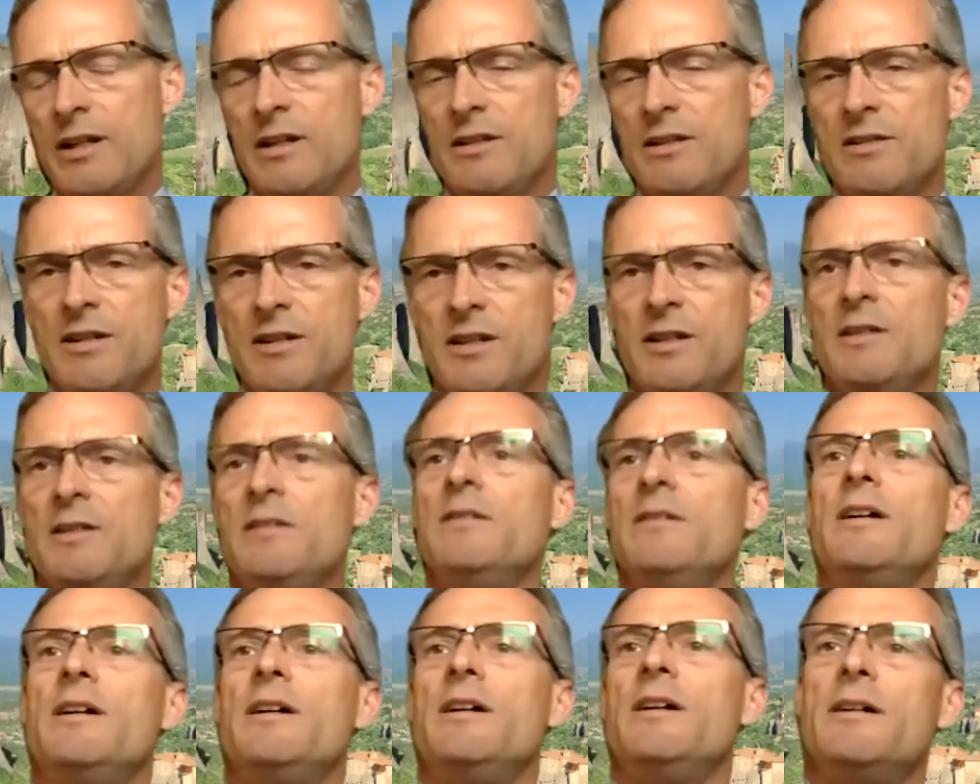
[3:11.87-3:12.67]
And
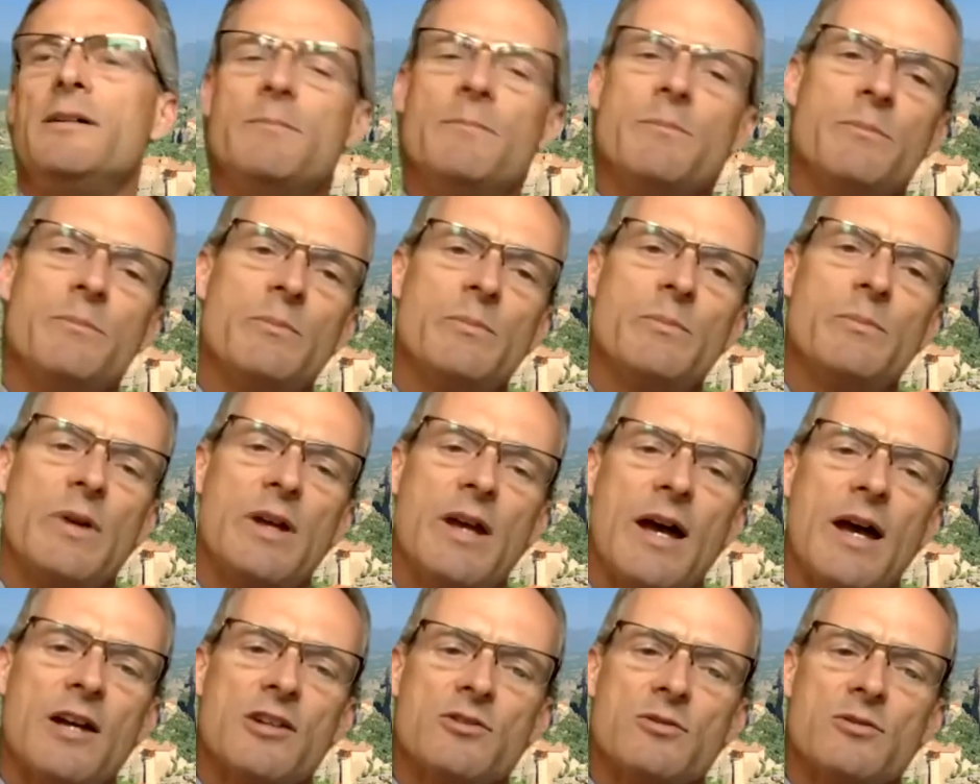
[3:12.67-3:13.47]
then
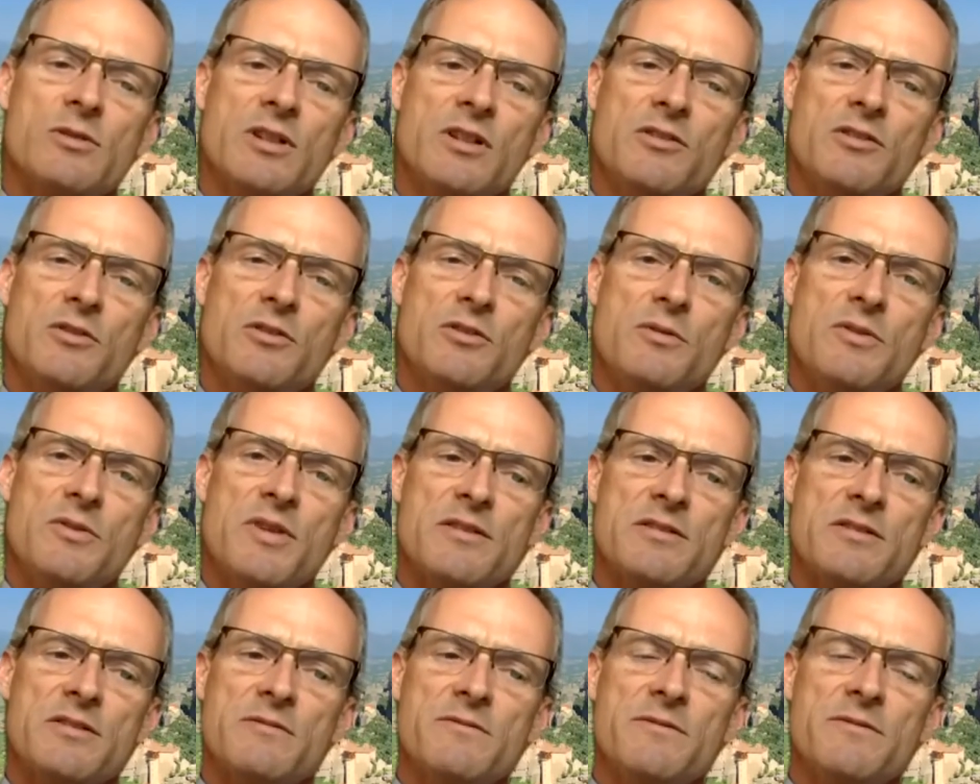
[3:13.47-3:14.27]
actually in
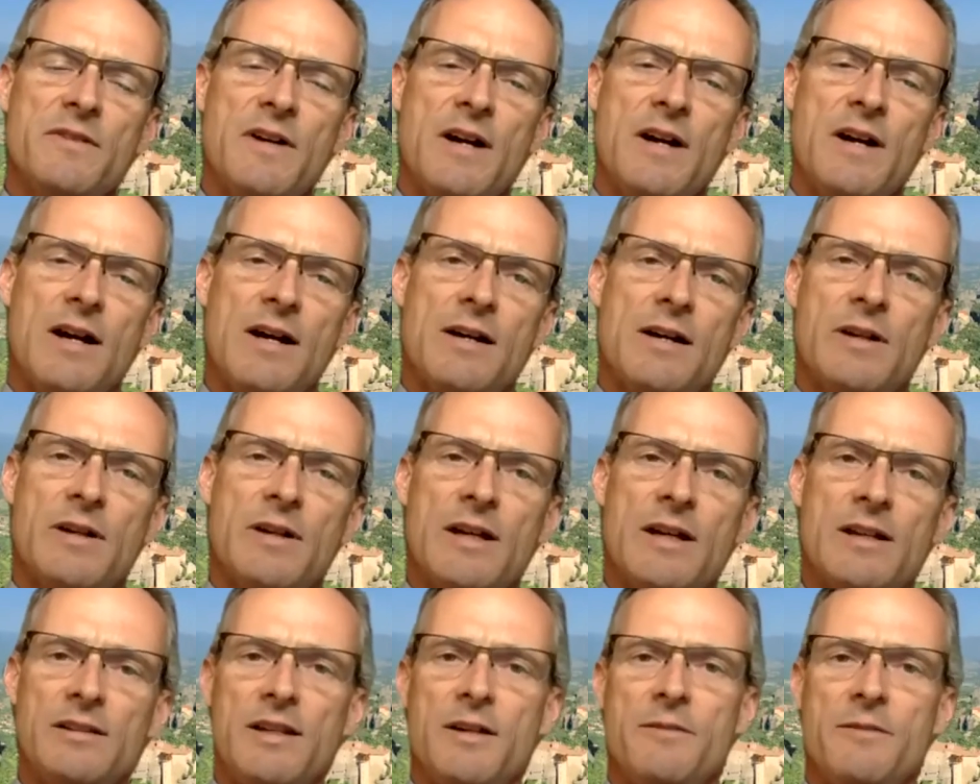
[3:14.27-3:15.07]
2005,
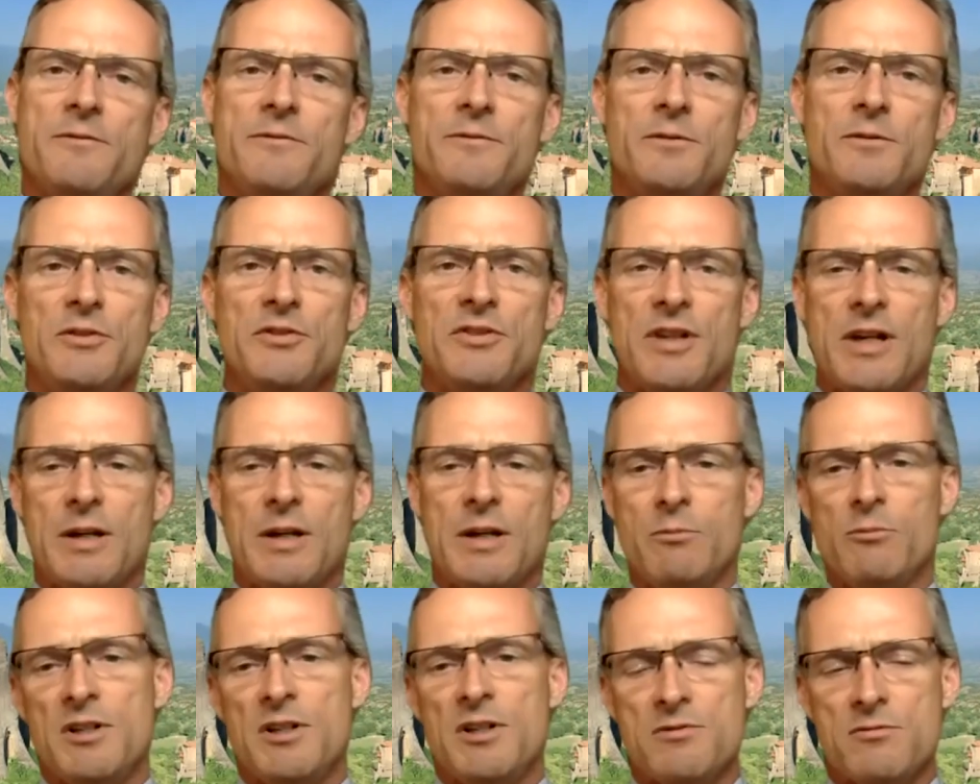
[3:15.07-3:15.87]
I left
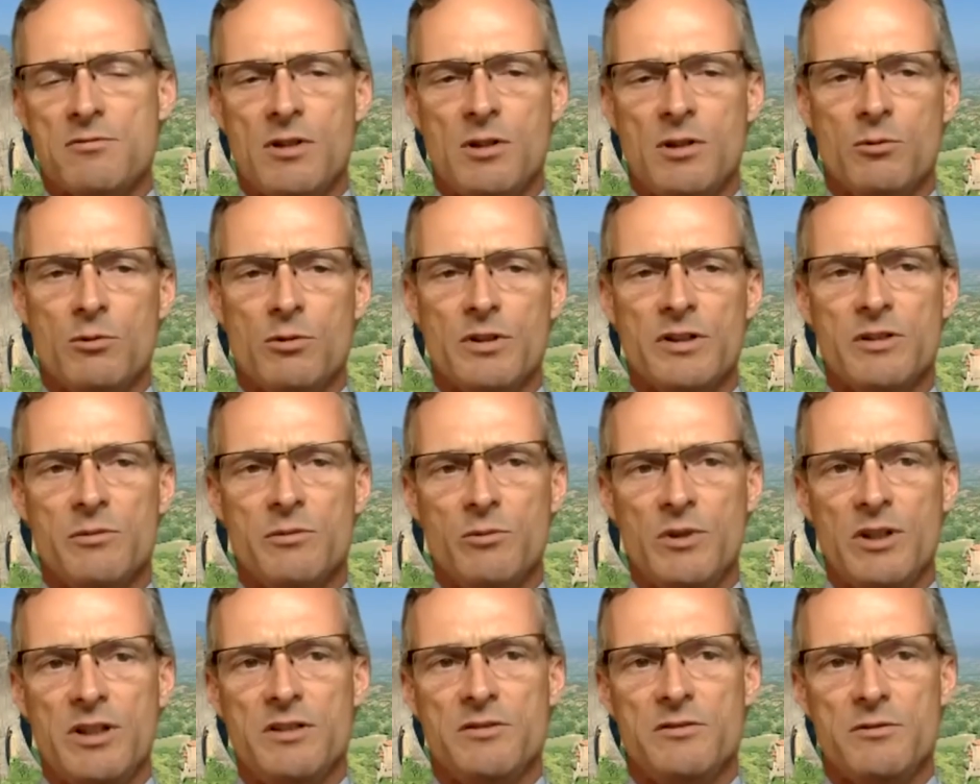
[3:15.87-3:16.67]
full-time restaurant work and
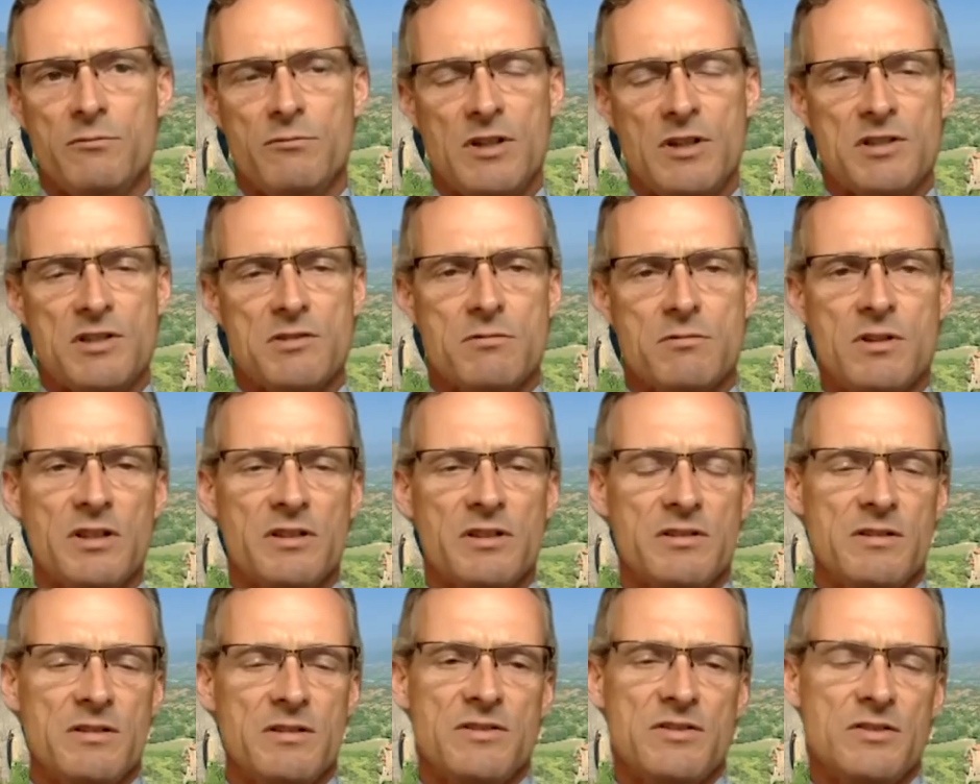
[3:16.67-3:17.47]
went into restaurant
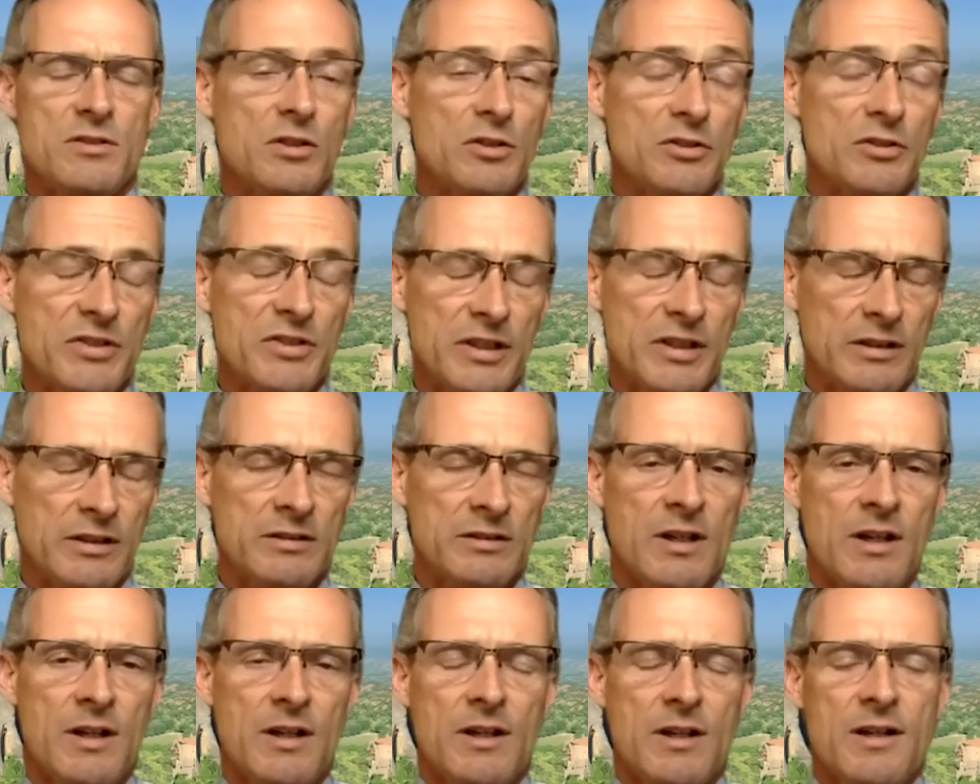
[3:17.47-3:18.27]
consulting
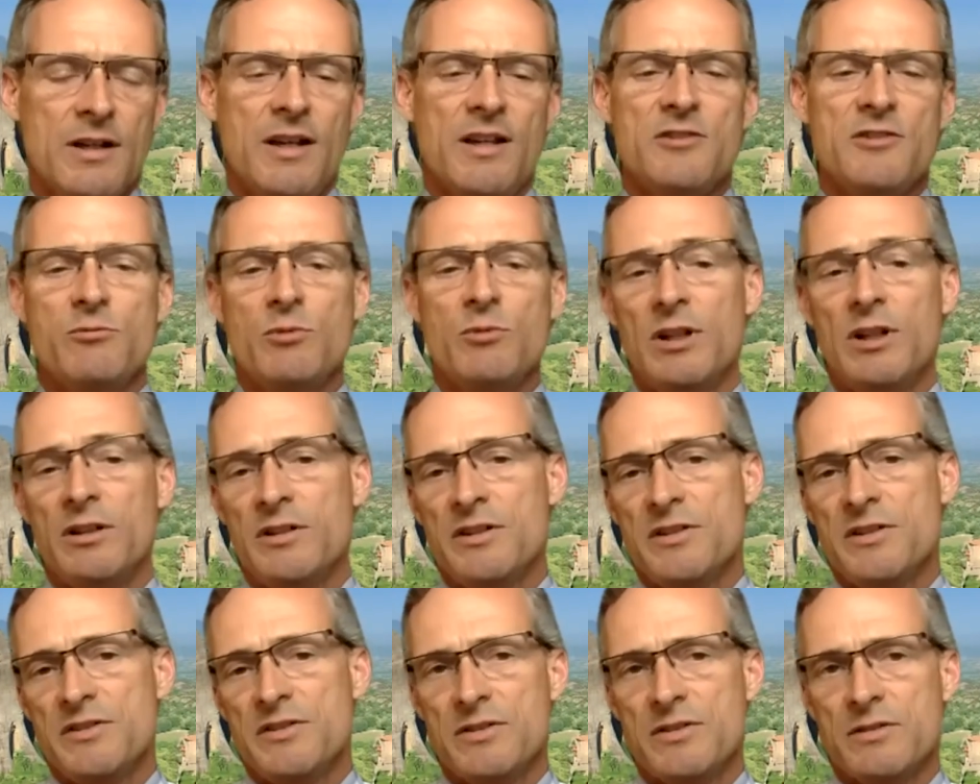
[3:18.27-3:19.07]
as well
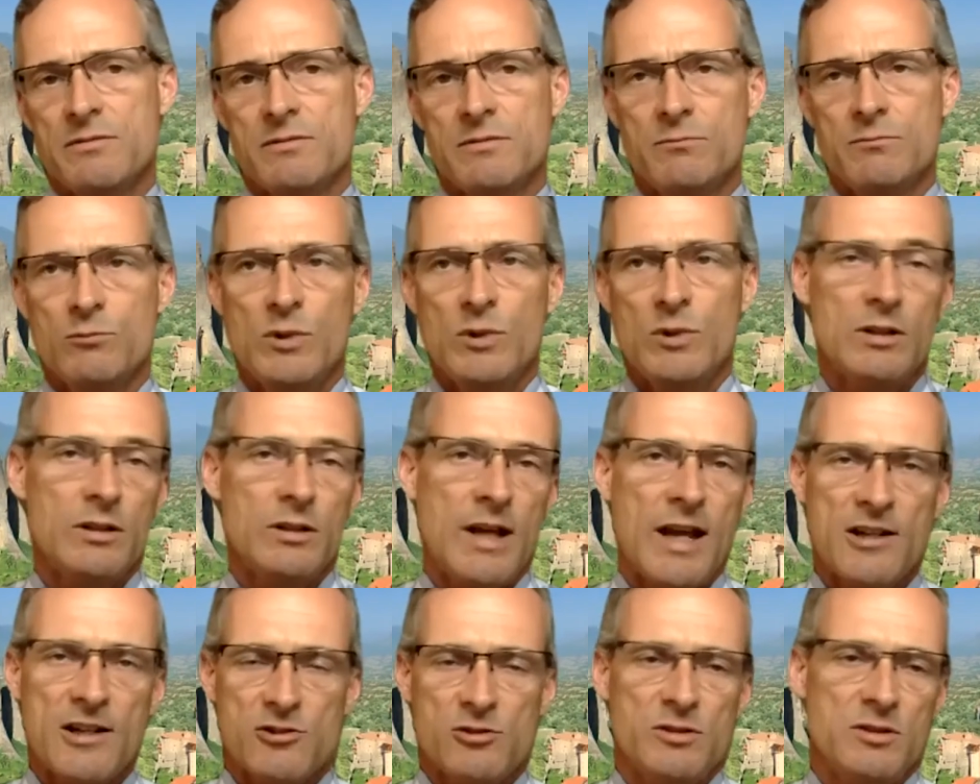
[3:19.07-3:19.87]
as, well,
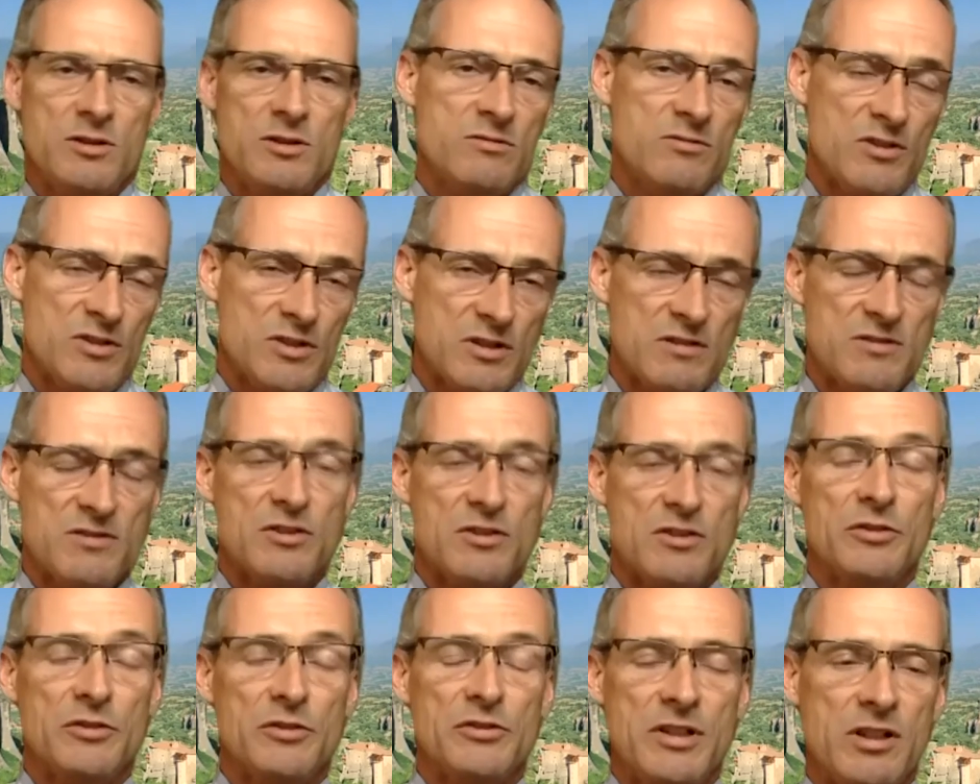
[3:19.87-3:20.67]
actually just
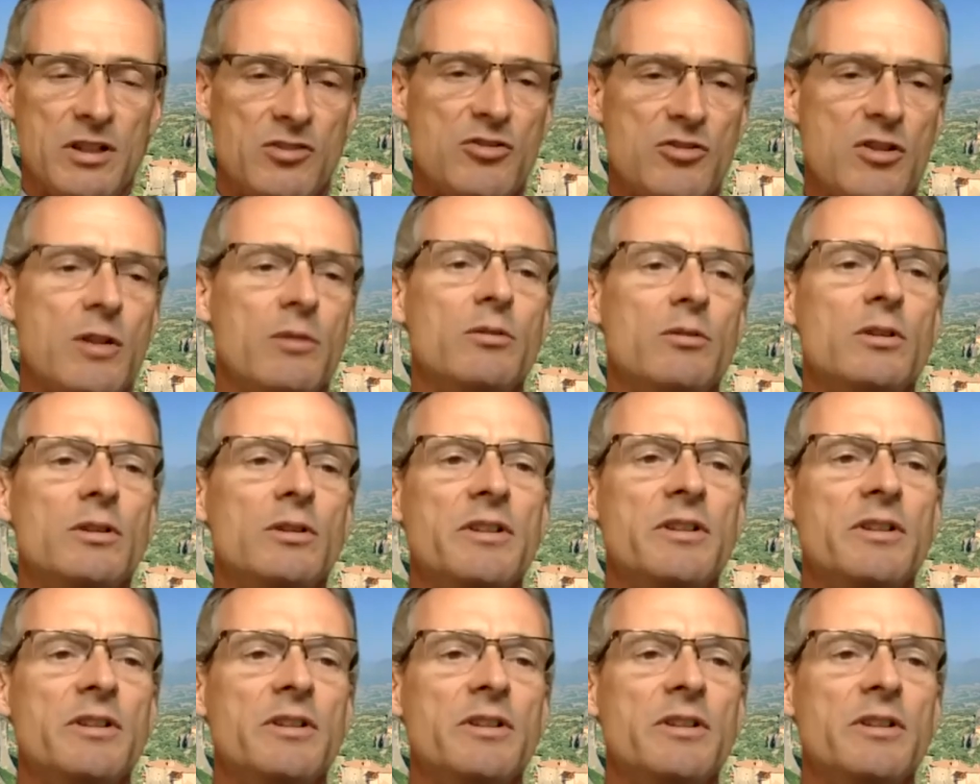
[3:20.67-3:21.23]
consulting in general.